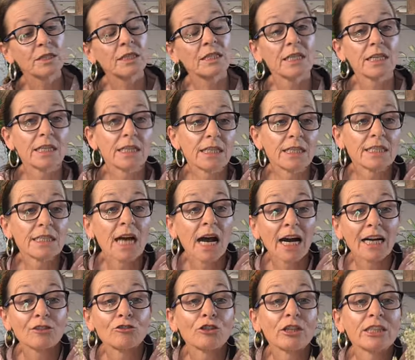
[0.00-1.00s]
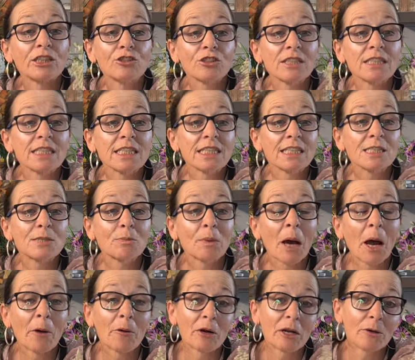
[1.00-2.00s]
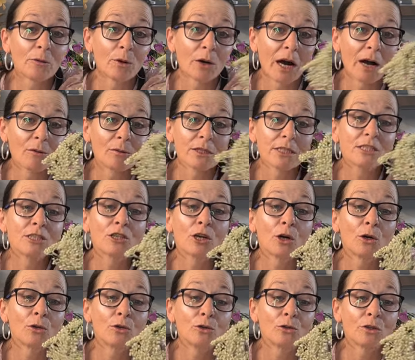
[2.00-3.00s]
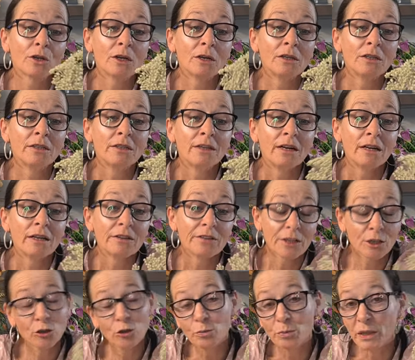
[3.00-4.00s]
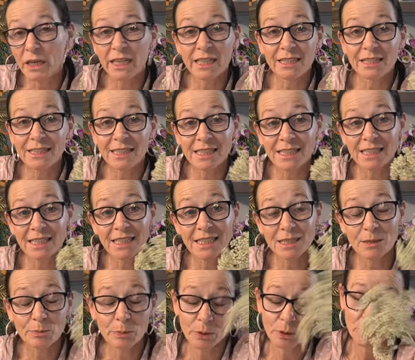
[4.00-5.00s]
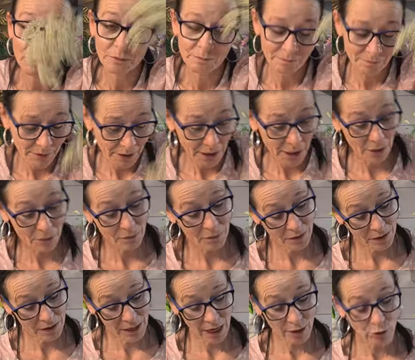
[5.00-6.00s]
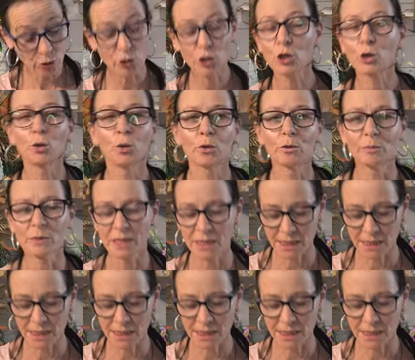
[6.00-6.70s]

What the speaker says: seeds, hydrangea seeds, apparently what I was told. There could be any seeds, but you know, I'll just call them